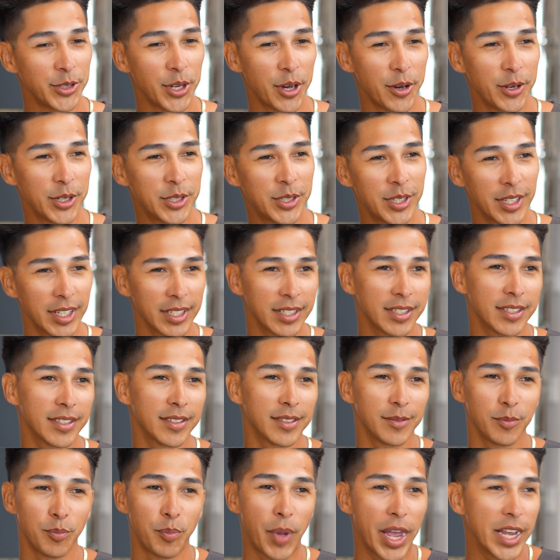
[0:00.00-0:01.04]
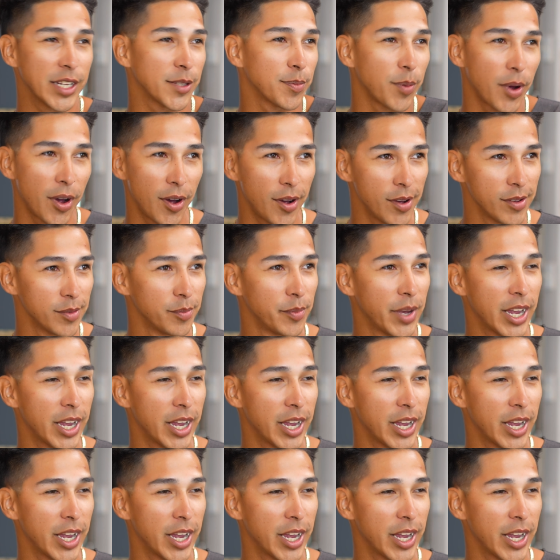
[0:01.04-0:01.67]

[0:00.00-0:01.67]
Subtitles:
So it's just baseball,